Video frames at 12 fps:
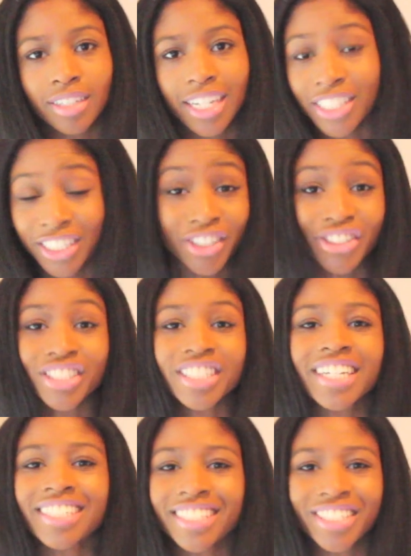
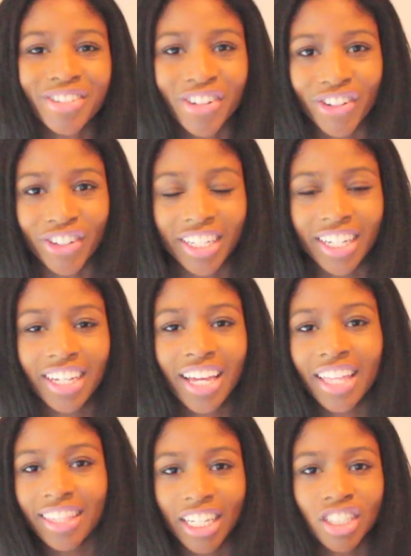It's still early.
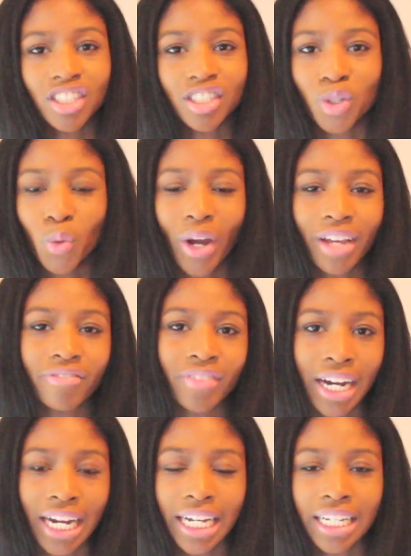That's just quite
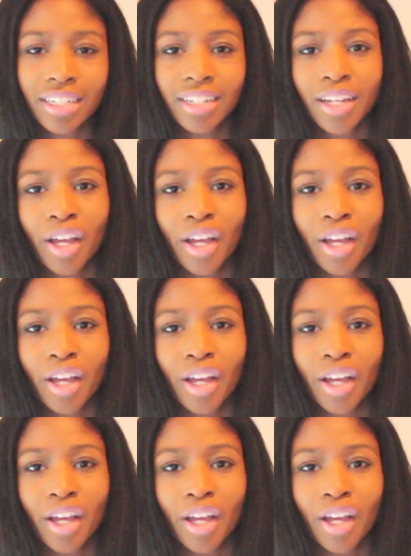fine.